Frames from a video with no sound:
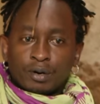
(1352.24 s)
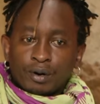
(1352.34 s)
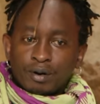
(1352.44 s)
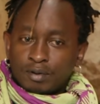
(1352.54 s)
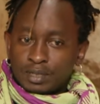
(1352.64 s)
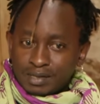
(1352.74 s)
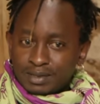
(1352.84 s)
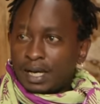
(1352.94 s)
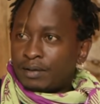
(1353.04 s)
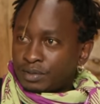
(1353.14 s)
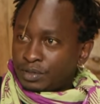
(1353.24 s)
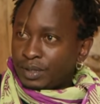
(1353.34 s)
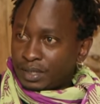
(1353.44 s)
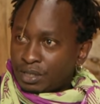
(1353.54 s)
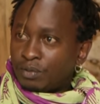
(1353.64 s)
choreographer, because I was
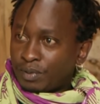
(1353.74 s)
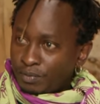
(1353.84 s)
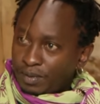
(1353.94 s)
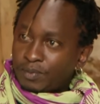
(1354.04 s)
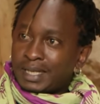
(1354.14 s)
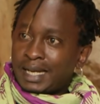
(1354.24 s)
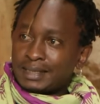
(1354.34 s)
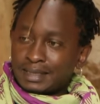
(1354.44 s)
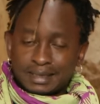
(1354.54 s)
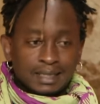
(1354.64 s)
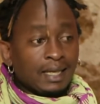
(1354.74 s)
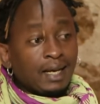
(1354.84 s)
doing the song with dancers,